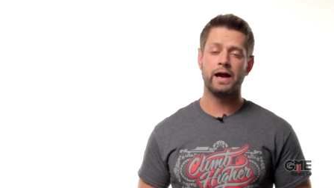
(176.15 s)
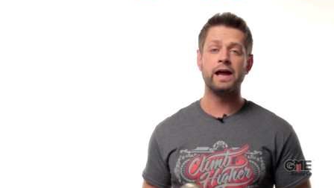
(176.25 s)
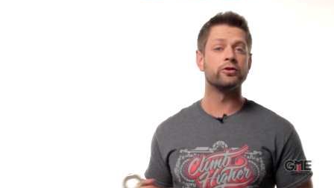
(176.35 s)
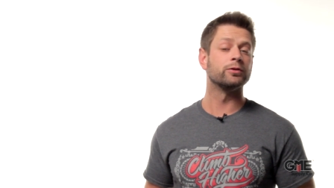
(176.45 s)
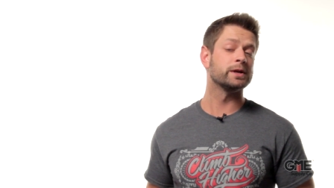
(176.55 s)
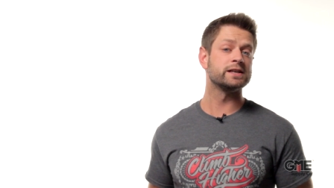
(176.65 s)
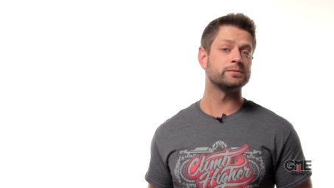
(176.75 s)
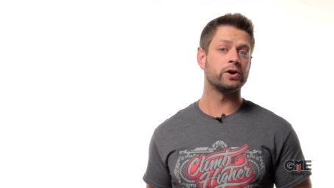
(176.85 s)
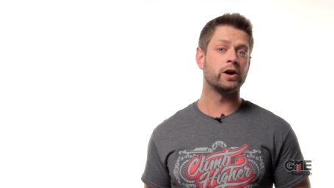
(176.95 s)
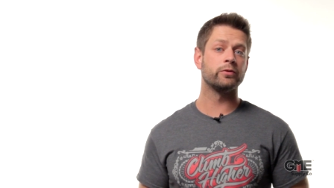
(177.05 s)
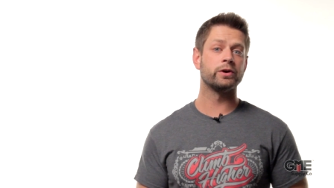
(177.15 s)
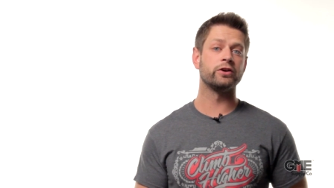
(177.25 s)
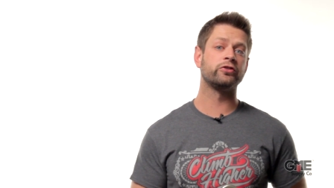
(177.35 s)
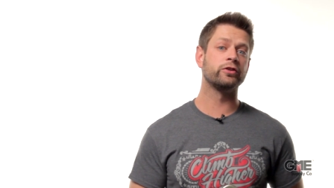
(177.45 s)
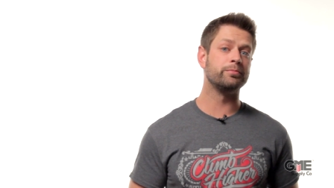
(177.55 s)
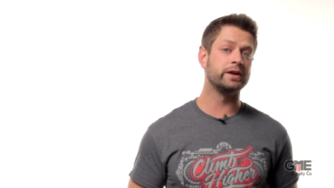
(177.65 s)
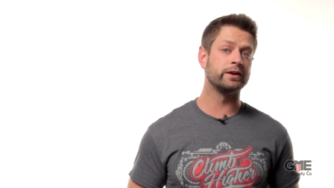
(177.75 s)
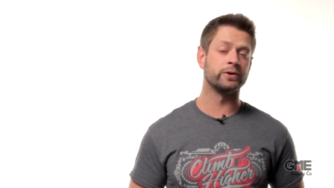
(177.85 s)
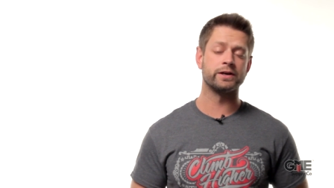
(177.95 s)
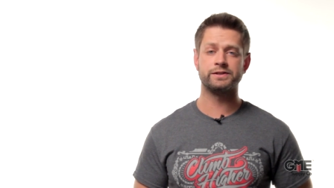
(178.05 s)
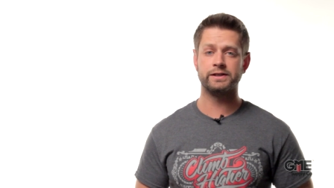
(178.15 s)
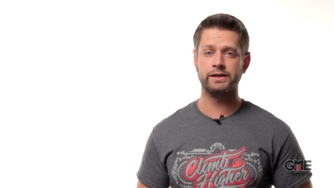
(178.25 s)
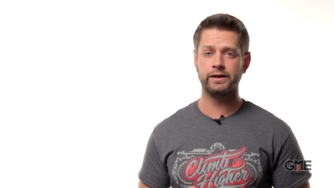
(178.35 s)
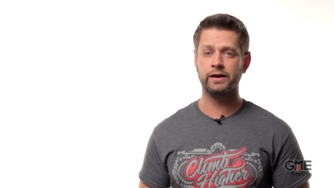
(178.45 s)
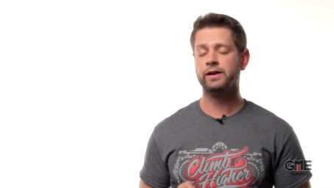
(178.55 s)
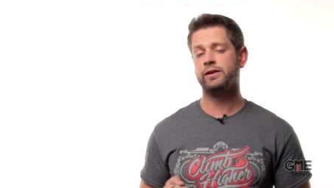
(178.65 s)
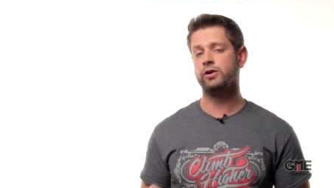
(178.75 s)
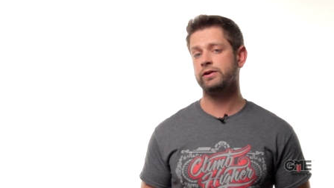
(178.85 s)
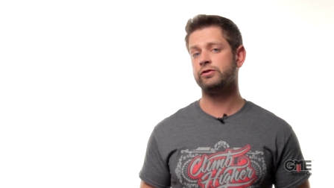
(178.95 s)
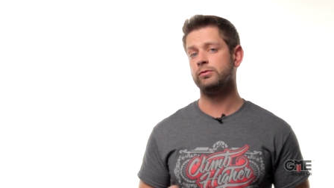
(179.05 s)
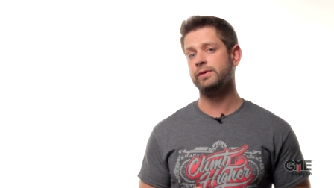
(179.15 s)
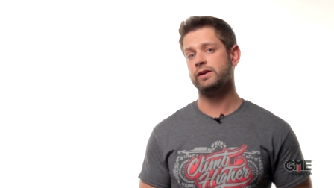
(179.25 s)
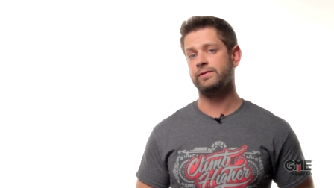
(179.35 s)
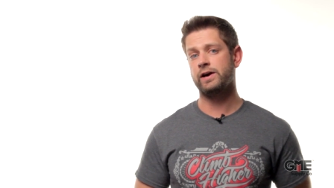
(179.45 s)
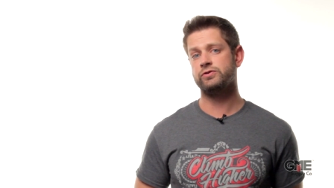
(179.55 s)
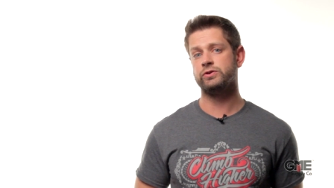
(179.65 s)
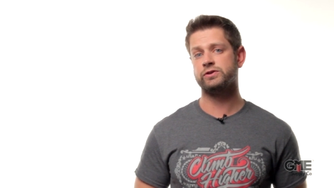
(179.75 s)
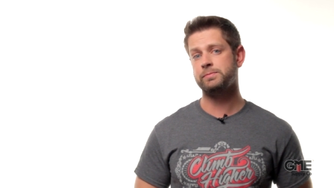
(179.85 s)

and the replacement hardware should meet or exceed the original manufacturer's